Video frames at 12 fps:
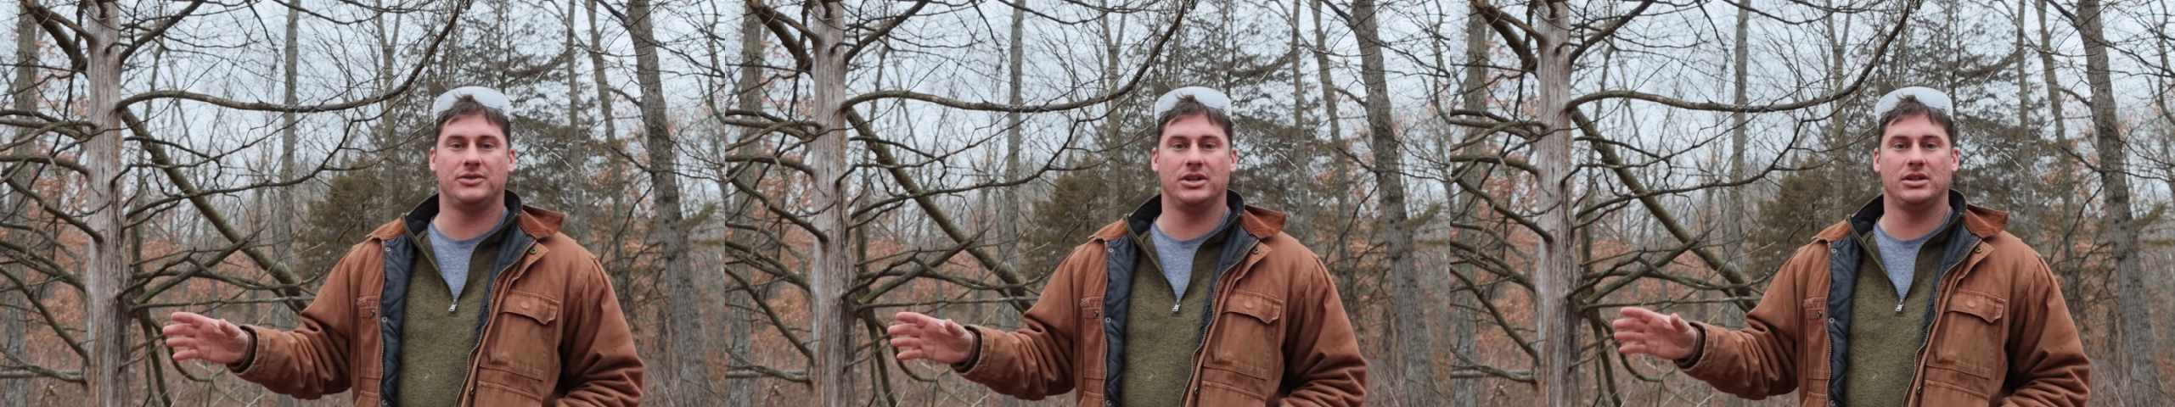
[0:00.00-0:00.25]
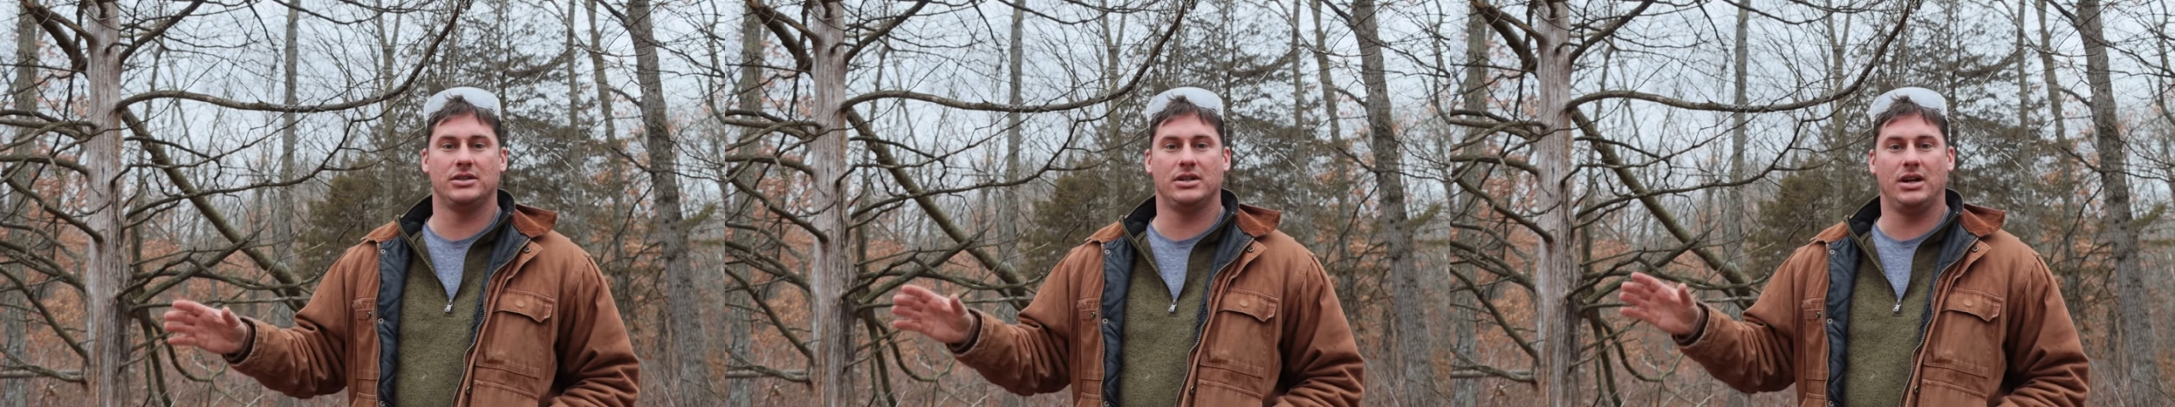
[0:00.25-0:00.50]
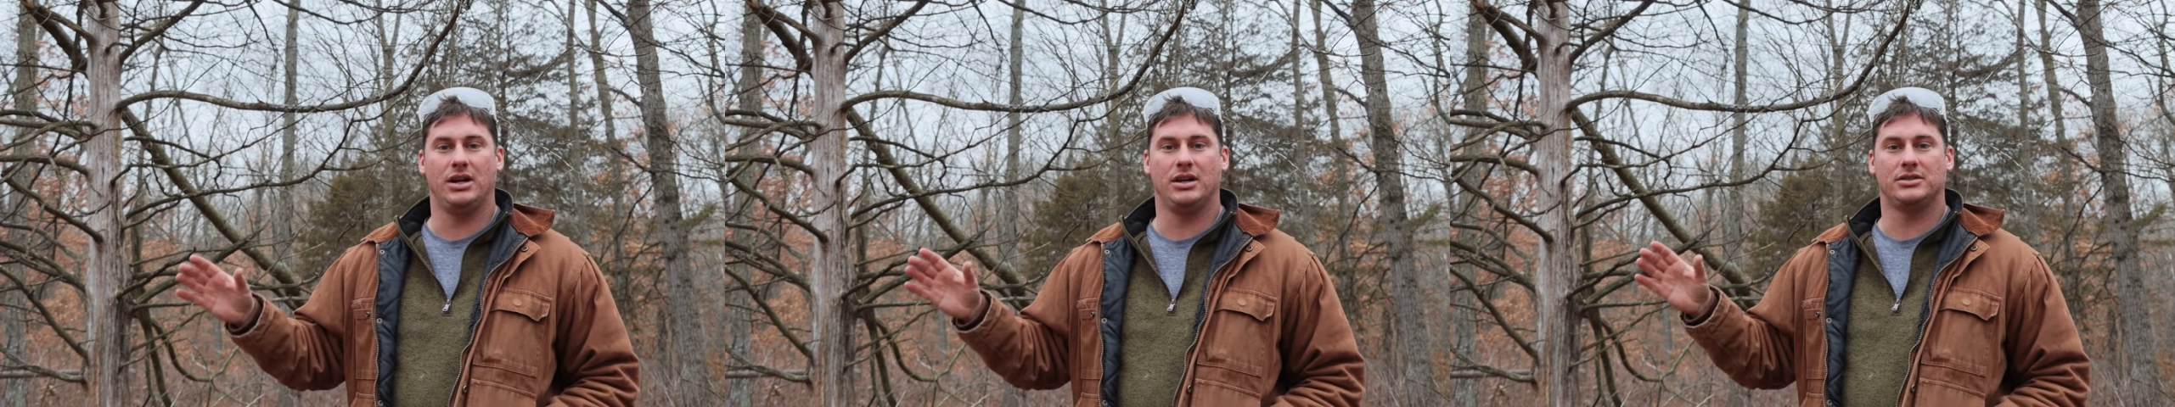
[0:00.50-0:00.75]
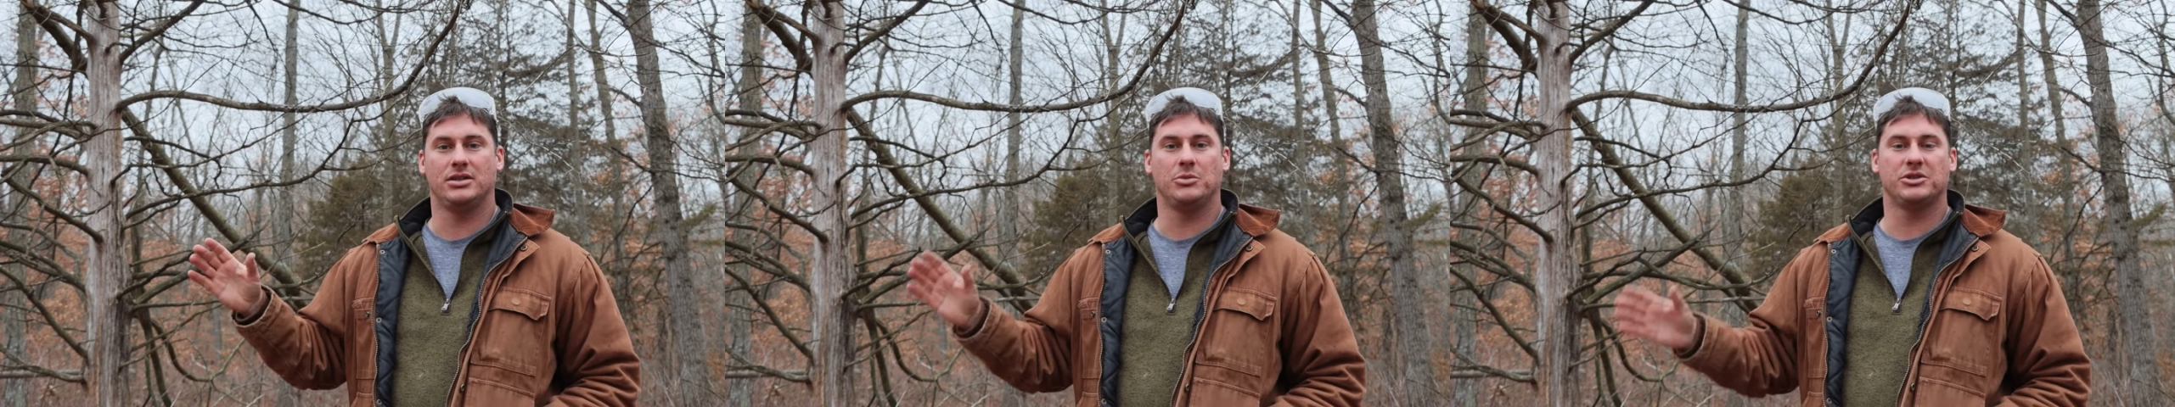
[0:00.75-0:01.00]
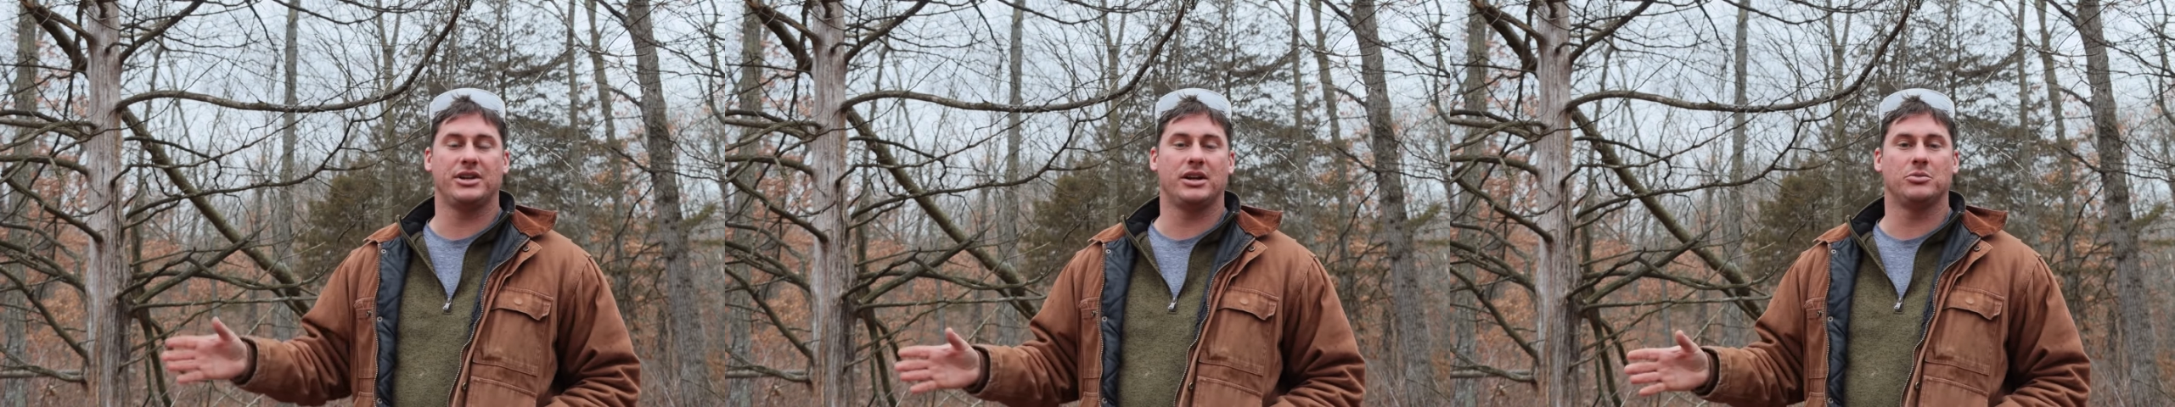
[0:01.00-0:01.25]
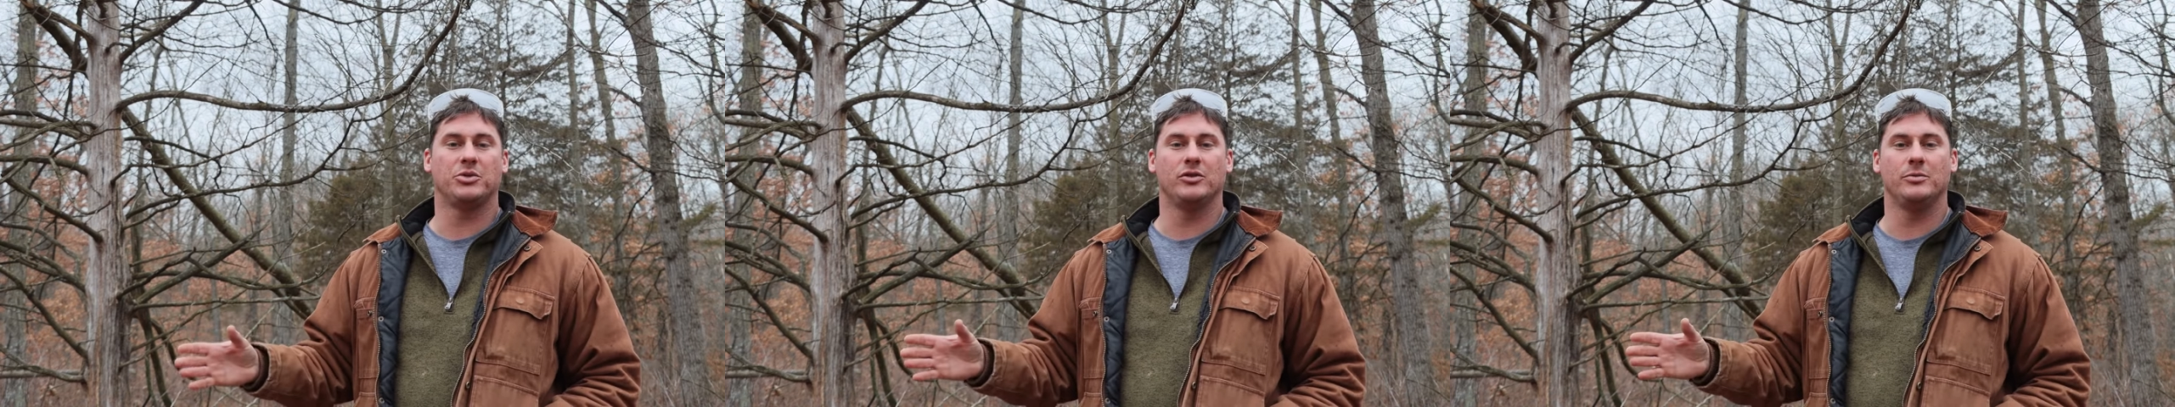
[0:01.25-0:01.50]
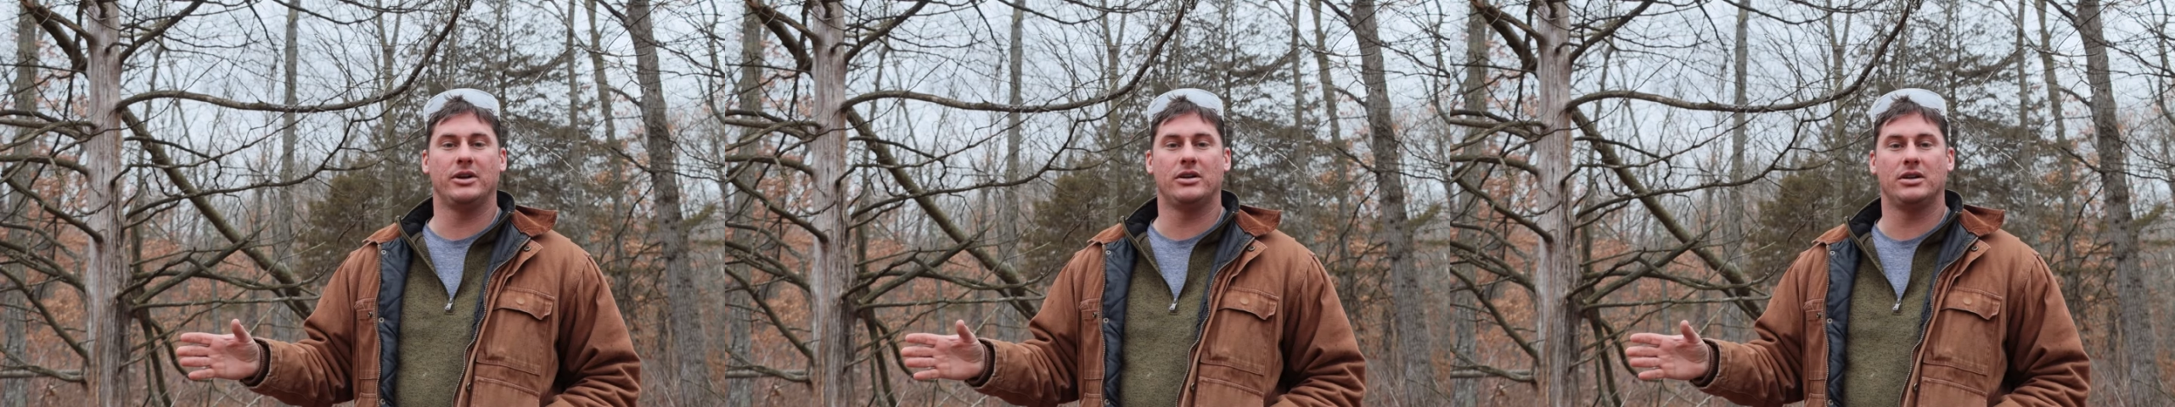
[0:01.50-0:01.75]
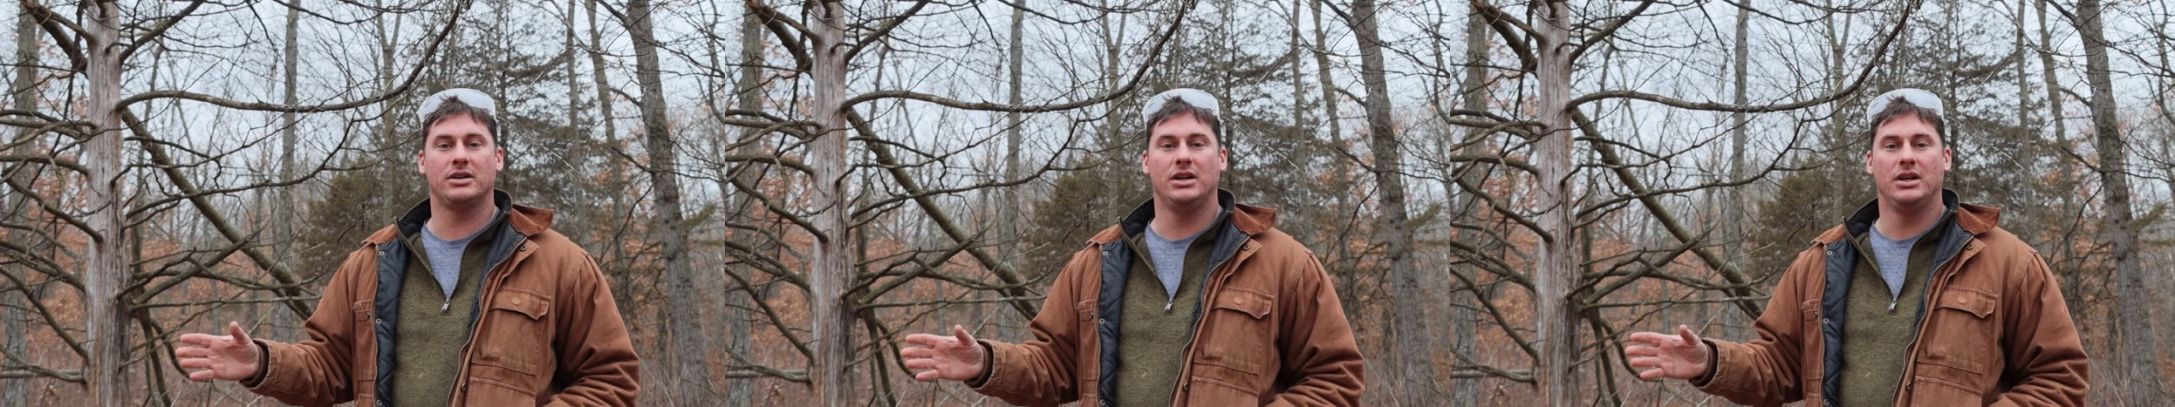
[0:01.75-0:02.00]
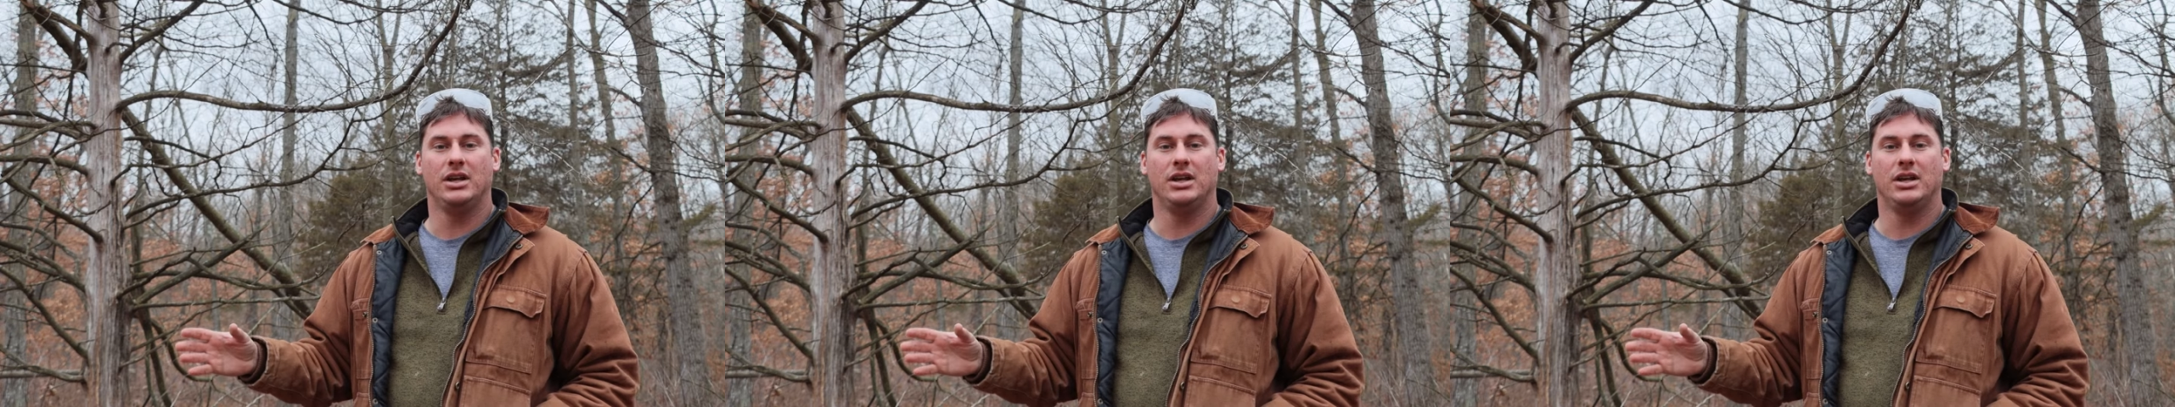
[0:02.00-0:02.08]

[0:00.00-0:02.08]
done timber stand improvement on.